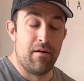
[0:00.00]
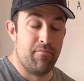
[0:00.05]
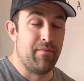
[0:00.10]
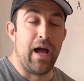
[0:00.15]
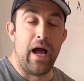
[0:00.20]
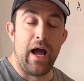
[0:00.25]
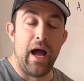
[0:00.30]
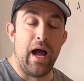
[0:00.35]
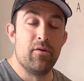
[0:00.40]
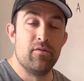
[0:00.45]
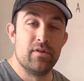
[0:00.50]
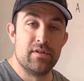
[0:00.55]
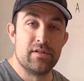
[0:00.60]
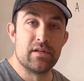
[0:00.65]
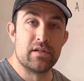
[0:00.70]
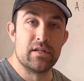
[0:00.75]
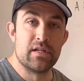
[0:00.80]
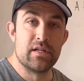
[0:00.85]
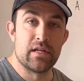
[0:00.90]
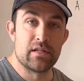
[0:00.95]
I would
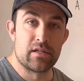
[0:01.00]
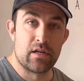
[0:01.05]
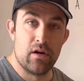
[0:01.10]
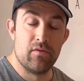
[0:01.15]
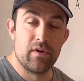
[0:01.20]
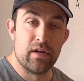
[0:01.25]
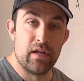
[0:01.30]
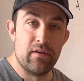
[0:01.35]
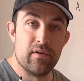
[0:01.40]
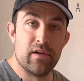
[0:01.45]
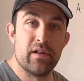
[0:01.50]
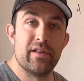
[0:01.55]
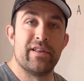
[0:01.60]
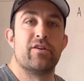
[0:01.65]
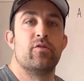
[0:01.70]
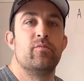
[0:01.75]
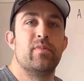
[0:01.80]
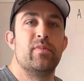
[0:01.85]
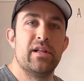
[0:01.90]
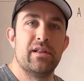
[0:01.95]
suggest going even a
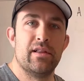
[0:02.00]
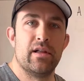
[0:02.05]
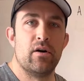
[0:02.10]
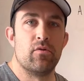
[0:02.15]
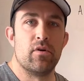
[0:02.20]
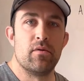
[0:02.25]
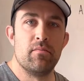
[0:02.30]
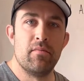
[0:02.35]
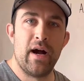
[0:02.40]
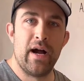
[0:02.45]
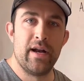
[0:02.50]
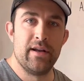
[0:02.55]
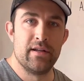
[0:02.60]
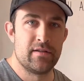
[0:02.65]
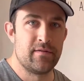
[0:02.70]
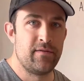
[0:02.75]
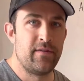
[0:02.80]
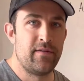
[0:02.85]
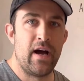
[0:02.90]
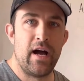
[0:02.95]
little bit lower,
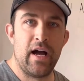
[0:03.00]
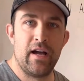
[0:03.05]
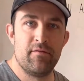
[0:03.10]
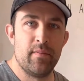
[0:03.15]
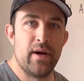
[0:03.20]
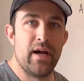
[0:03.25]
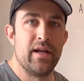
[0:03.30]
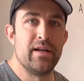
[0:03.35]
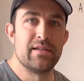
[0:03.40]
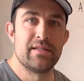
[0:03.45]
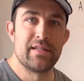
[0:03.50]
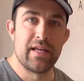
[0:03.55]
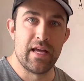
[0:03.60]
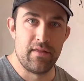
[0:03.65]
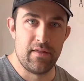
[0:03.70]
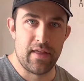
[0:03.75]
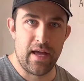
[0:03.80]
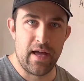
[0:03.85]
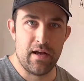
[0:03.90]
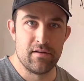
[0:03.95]
-$5,000,
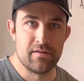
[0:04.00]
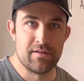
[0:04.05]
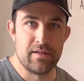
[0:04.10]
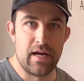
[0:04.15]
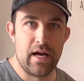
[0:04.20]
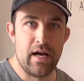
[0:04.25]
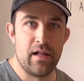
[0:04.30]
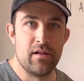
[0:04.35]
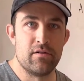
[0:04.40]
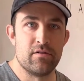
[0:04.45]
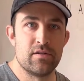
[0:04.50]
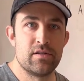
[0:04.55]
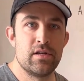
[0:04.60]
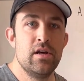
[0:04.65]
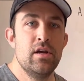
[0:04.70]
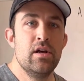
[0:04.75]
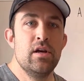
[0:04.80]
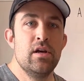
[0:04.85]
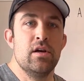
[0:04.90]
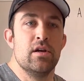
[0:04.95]
-$10,000,
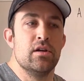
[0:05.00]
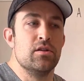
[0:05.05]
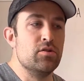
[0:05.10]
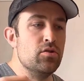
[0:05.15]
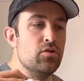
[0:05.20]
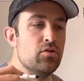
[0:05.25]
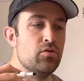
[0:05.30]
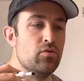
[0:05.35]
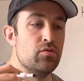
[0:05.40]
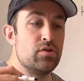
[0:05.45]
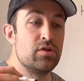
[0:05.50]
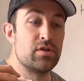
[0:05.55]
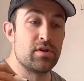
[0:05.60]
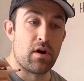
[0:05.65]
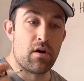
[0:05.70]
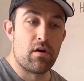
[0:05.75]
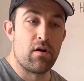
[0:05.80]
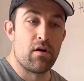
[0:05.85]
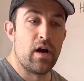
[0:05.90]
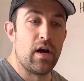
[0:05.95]
to
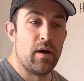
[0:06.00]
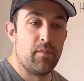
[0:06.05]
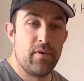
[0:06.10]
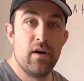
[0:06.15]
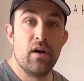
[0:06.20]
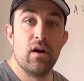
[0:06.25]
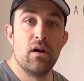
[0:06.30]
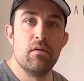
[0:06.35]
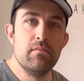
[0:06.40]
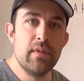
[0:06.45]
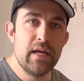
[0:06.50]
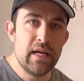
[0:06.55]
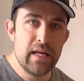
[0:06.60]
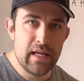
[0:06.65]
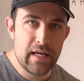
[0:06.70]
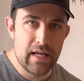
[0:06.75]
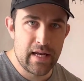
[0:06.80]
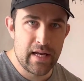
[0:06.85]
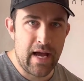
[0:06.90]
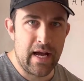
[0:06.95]
stir up
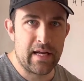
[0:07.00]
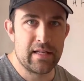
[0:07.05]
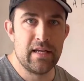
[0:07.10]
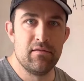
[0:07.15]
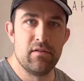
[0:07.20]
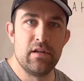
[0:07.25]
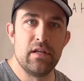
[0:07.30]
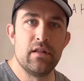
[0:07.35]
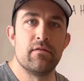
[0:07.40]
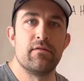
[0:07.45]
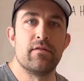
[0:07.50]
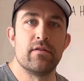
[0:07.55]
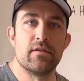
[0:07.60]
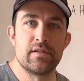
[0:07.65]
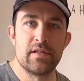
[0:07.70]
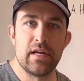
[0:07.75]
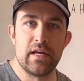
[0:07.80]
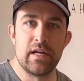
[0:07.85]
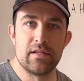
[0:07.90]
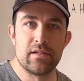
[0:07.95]
immediate activity the first
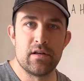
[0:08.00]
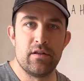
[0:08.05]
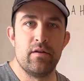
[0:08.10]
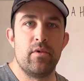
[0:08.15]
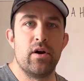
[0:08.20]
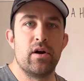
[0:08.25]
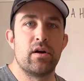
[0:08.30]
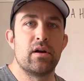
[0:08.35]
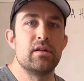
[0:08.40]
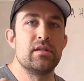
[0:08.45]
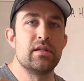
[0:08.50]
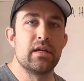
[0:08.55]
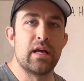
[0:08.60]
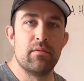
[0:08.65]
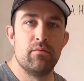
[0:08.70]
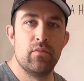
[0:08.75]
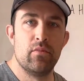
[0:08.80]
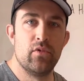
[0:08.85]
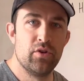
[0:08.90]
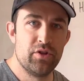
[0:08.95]
day it's on the market, to get
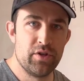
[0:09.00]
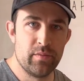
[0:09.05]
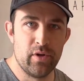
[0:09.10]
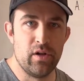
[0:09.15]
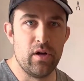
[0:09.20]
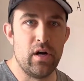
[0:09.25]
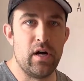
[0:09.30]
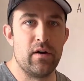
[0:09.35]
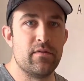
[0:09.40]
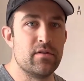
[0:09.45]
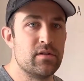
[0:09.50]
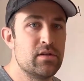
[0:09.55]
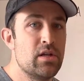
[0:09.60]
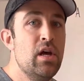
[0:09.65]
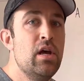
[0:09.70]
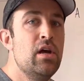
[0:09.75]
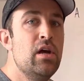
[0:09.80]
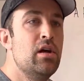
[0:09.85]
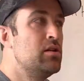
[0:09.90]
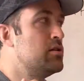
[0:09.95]
multiple offers,
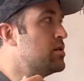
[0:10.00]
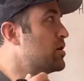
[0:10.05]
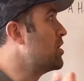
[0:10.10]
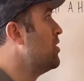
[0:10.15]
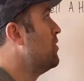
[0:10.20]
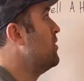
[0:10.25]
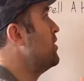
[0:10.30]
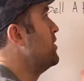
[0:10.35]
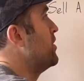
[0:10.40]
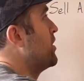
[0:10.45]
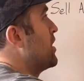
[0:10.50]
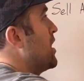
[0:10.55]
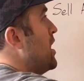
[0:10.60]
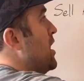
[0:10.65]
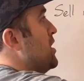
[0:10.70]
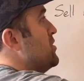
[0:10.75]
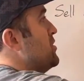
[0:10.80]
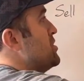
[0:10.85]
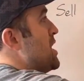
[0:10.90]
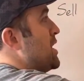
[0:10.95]
to go under
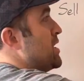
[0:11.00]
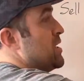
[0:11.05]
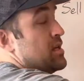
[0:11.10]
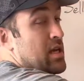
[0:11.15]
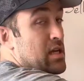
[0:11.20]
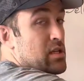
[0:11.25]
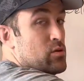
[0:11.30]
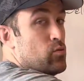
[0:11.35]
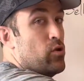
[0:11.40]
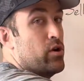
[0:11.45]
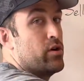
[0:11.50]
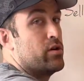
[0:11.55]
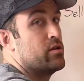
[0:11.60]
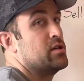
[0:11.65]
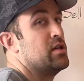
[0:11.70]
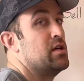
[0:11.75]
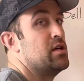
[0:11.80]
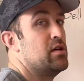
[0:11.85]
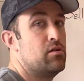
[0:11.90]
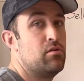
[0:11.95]
contract in days 1 or
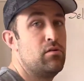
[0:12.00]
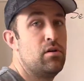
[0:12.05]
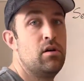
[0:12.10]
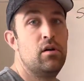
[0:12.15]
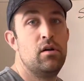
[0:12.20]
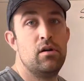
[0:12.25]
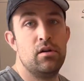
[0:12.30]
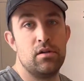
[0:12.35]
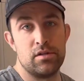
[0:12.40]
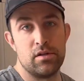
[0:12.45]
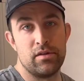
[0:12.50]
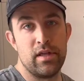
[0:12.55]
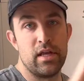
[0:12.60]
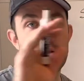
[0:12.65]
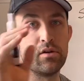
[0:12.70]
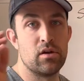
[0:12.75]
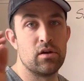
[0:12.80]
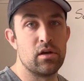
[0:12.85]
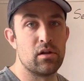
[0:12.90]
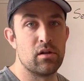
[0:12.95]
2, so that
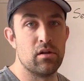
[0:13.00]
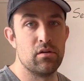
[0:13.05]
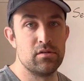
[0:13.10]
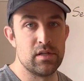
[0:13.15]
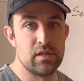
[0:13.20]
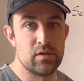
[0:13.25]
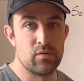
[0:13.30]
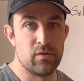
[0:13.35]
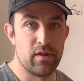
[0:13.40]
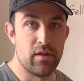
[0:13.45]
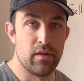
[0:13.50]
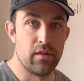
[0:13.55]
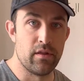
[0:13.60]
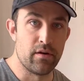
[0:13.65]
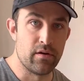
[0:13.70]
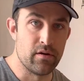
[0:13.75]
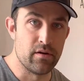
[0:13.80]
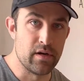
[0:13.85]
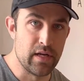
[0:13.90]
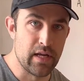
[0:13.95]
you can close this within
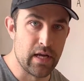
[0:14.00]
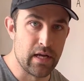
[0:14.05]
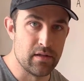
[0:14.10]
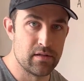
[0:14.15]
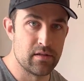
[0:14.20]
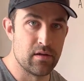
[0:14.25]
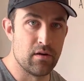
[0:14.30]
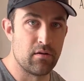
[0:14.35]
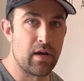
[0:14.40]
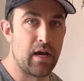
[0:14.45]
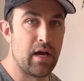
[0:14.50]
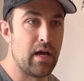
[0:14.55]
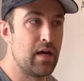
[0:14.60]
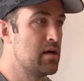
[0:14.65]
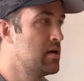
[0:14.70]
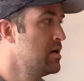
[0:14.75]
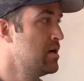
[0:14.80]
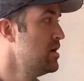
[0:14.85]
30 days, okay?